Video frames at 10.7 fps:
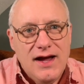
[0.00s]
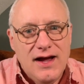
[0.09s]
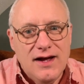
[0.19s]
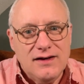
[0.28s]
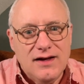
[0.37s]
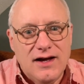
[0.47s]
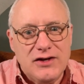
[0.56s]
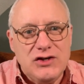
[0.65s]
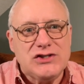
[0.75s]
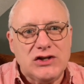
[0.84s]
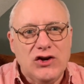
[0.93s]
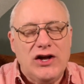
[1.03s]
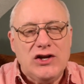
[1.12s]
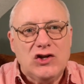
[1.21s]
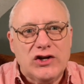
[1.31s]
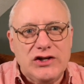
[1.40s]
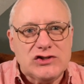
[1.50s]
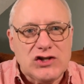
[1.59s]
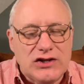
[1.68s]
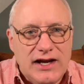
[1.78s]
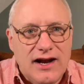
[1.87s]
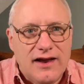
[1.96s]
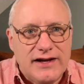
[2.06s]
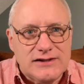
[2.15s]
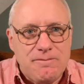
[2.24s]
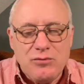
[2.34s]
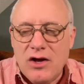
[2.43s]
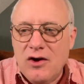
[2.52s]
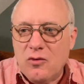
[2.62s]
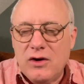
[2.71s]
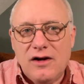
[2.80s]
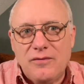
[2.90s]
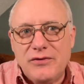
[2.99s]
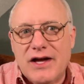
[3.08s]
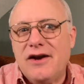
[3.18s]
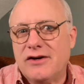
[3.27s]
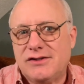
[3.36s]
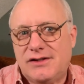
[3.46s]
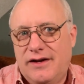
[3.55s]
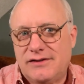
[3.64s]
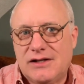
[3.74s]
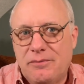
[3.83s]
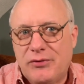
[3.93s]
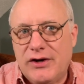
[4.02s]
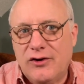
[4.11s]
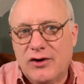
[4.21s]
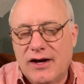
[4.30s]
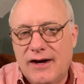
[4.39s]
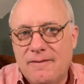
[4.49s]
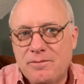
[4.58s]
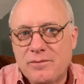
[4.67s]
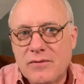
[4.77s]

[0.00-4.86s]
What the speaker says: And you sit there and you look and you start to analyze it. Well, you got to understand something here, okay?